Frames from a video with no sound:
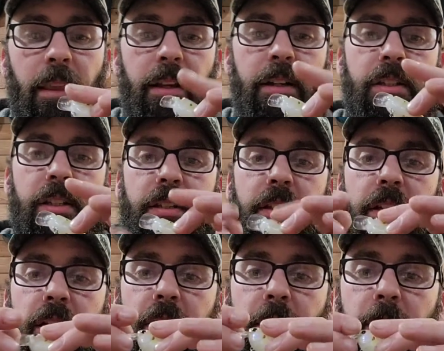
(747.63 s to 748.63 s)
this is
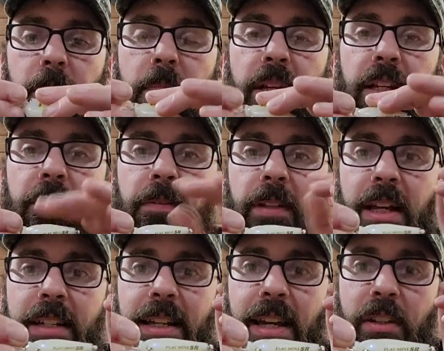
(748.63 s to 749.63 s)
the Mini
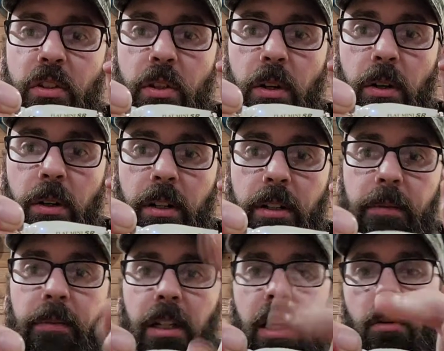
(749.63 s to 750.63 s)
Flat SR.
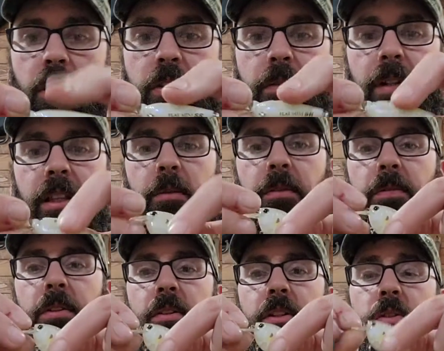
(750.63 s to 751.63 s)
I'll also find that one
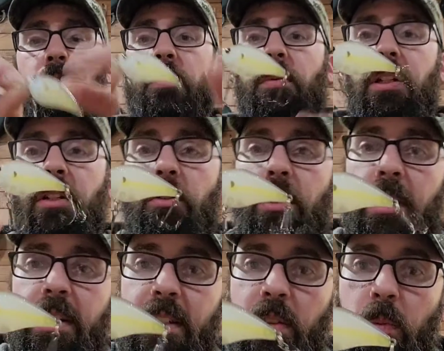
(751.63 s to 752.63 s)
for you. This one's really interesting
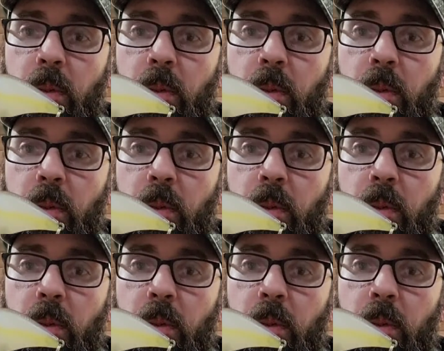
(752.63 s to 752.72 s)
because it's